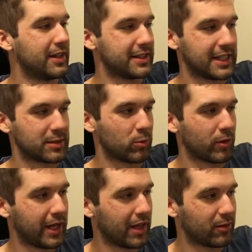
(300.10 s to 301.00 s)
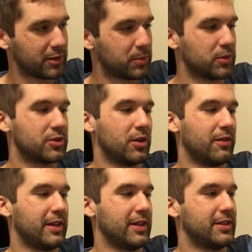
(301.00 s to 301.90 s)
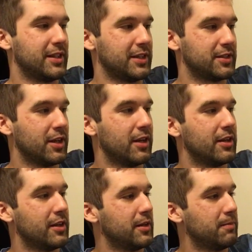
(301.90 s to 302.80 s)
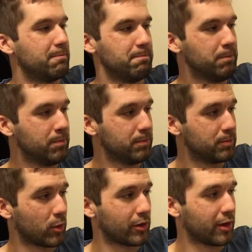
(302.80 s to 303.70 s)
This has more calories per serving. This has more